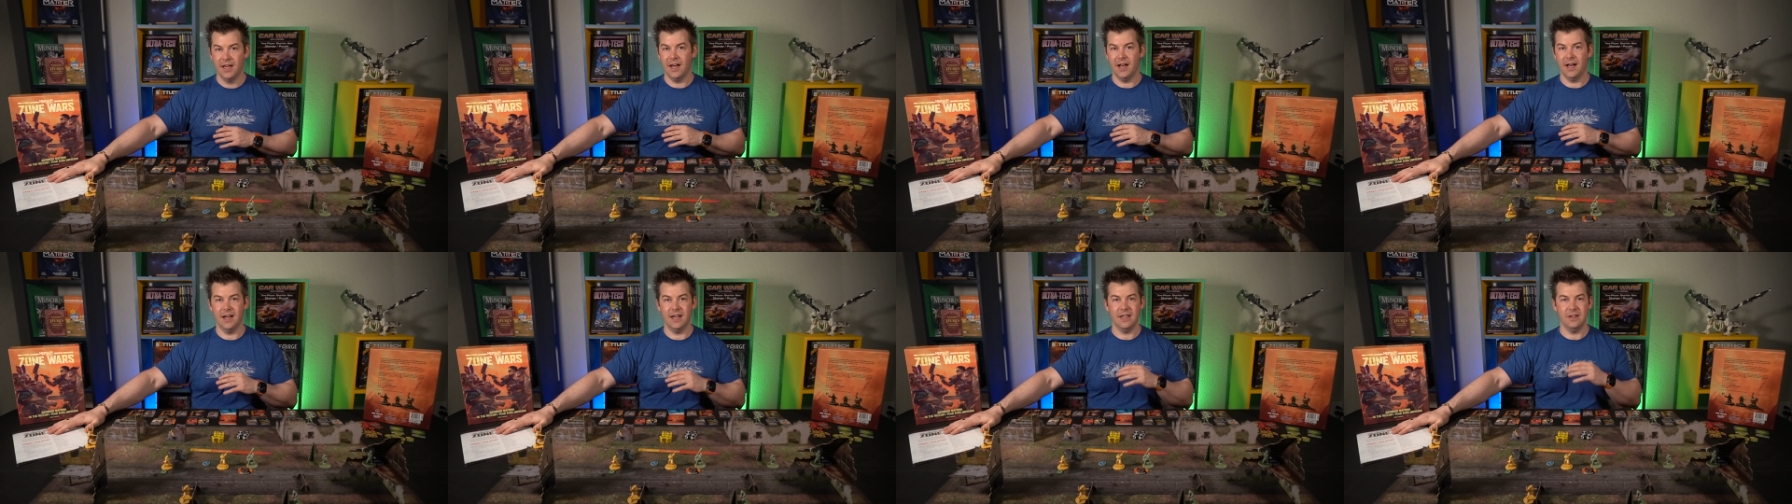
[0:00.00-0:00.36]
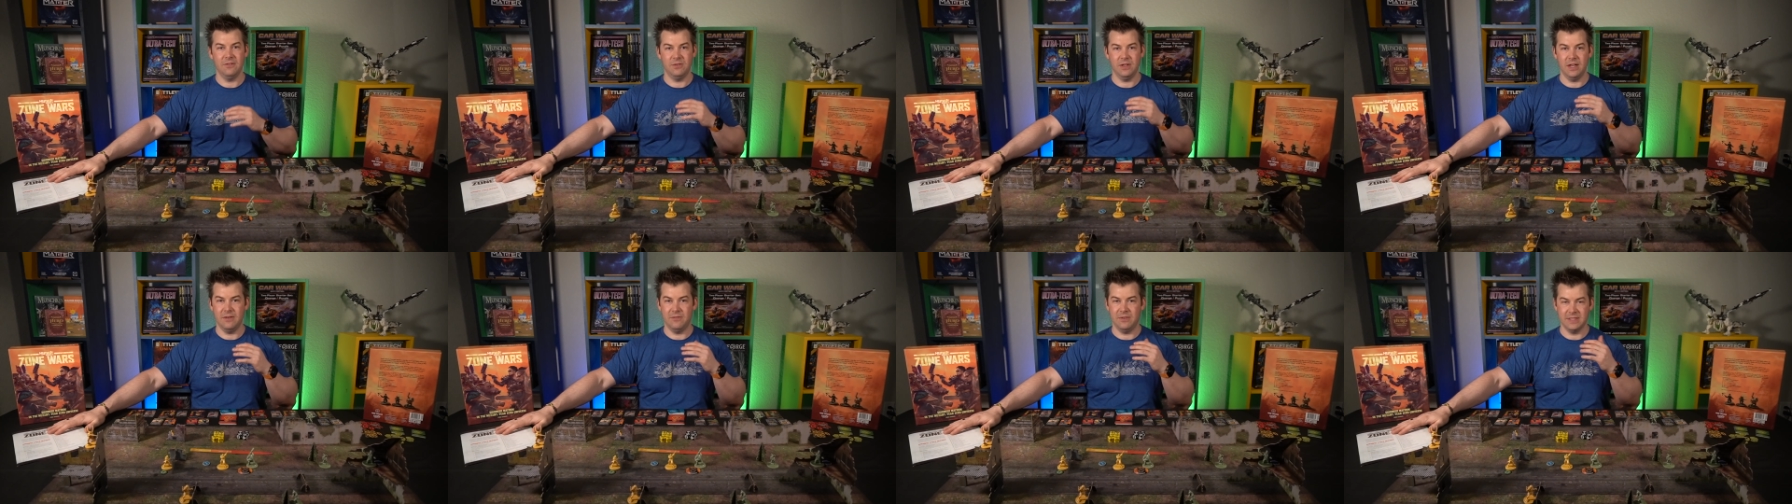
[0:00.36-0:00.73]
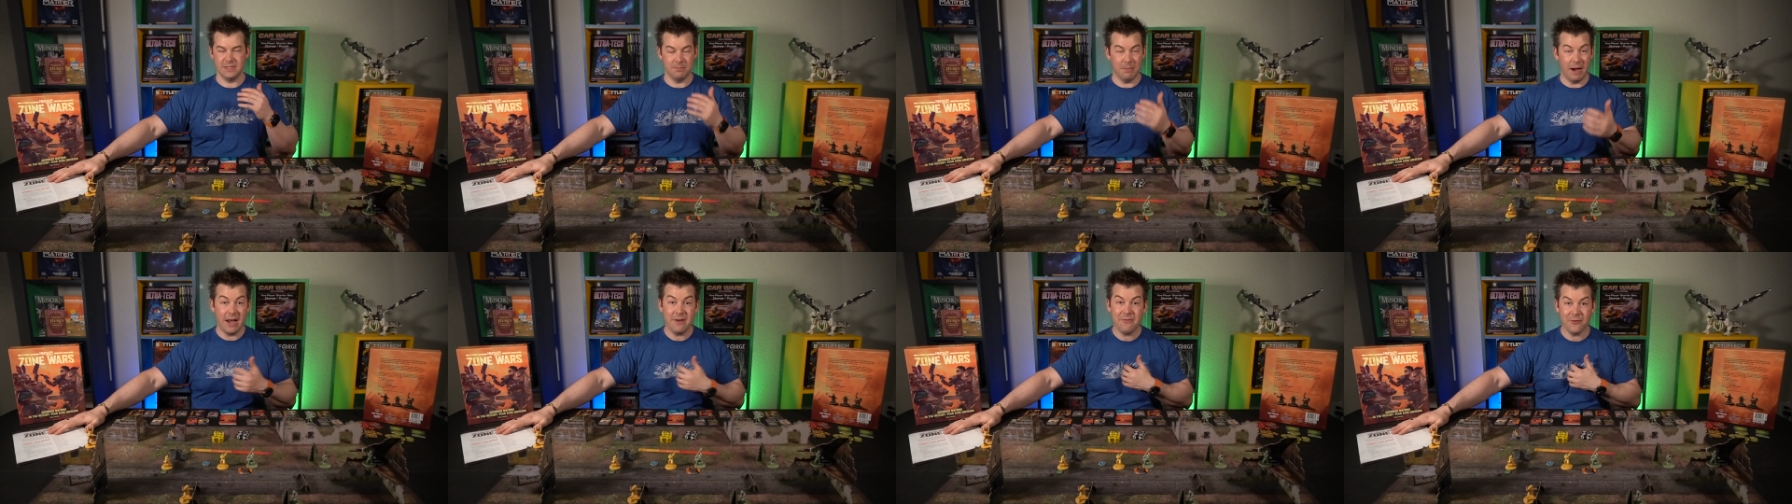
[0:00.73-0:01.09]
If
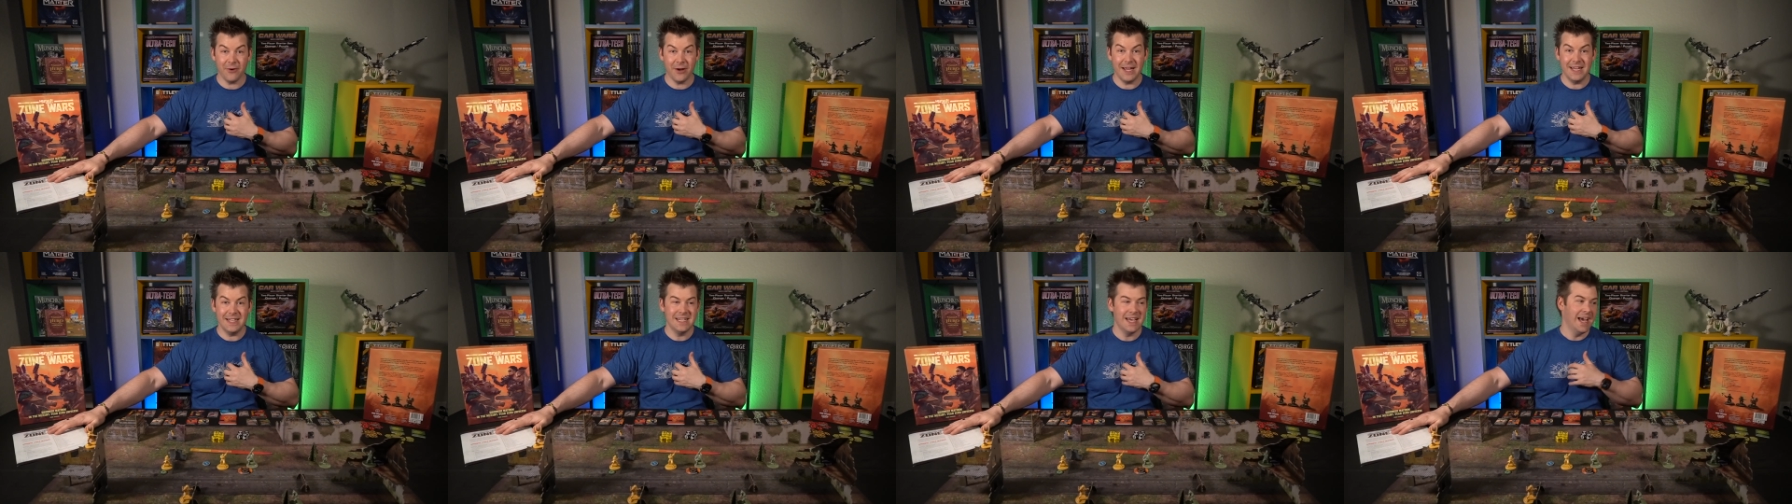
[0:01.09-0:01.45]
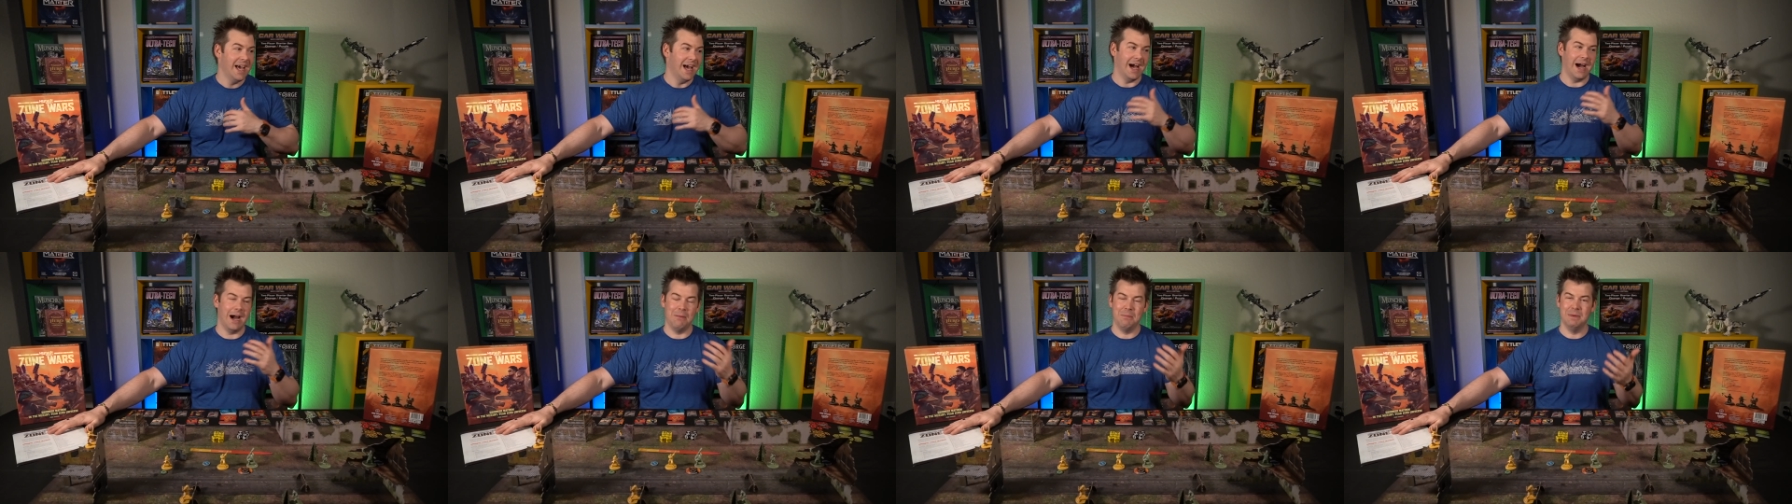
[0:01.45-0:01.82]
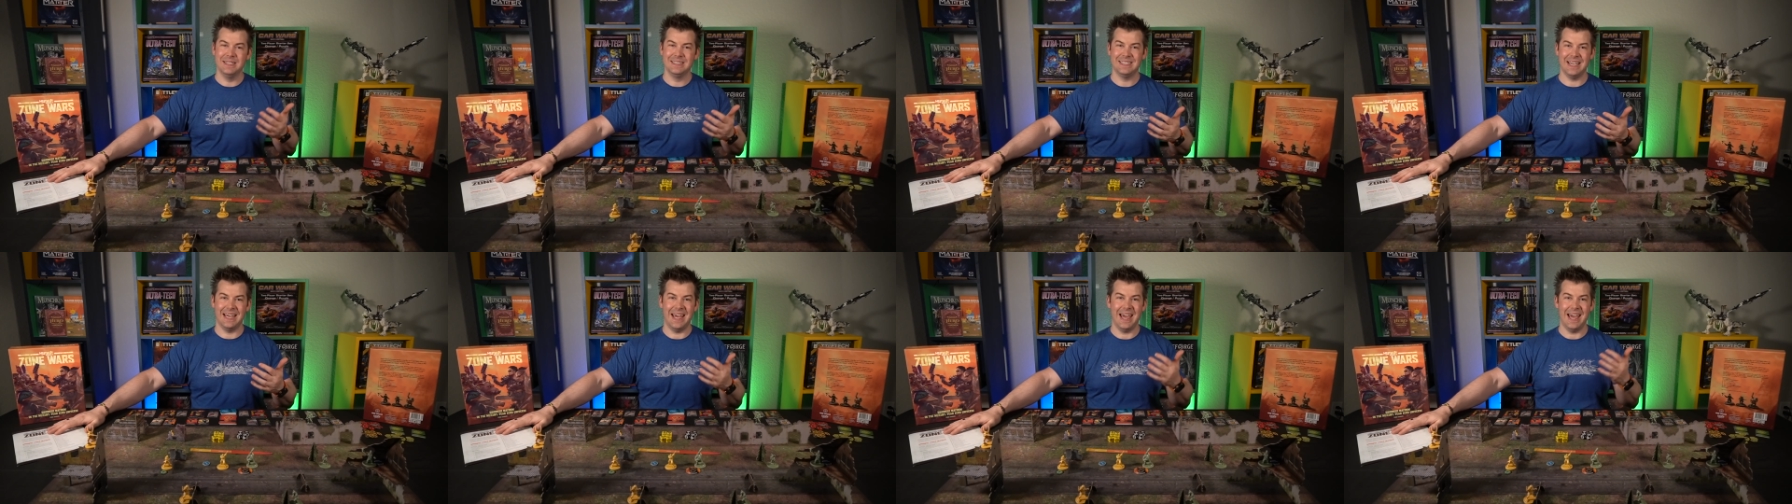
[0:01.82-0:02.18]
it's my friend, I'm going to
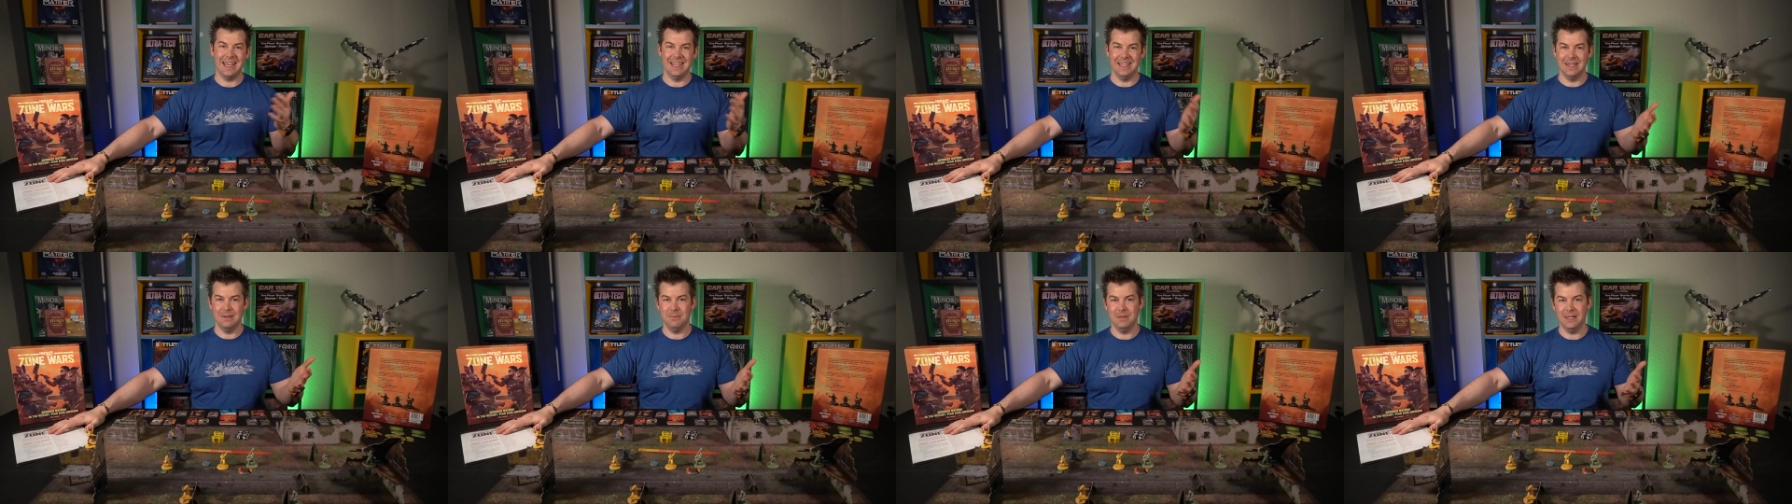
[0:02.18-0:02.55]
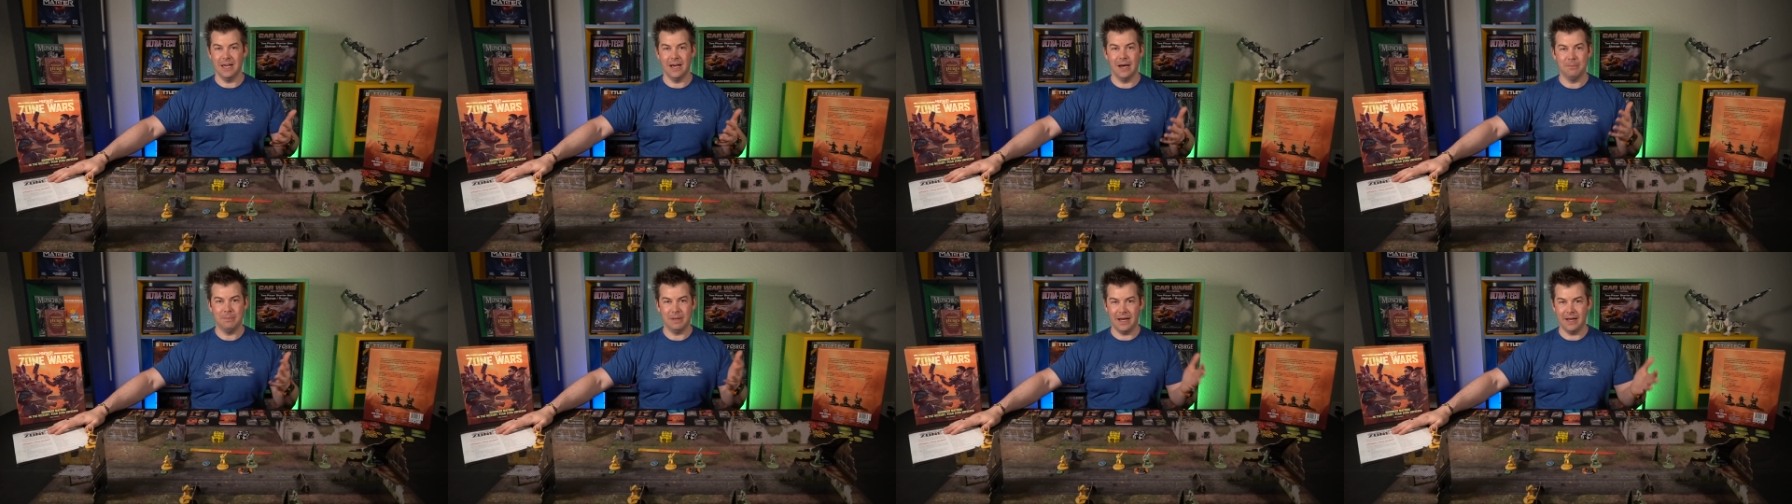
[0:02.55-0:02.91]
say, hey, hit me up.